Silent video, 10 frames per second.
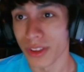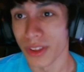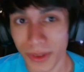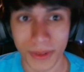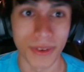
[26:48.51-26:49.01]

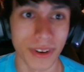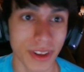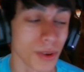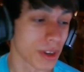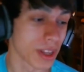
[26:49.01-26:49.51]

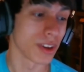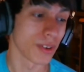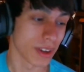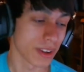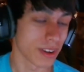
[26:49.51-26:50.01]
you can
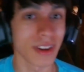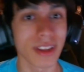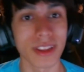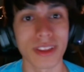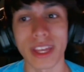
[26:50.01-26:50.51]
do it,
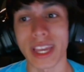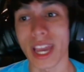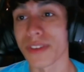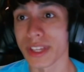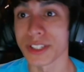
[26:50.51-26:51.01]
like
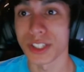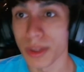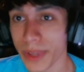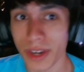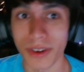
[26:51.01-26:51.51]
everything's
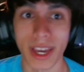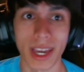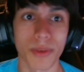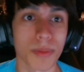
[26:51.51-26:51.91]
gonna be okay,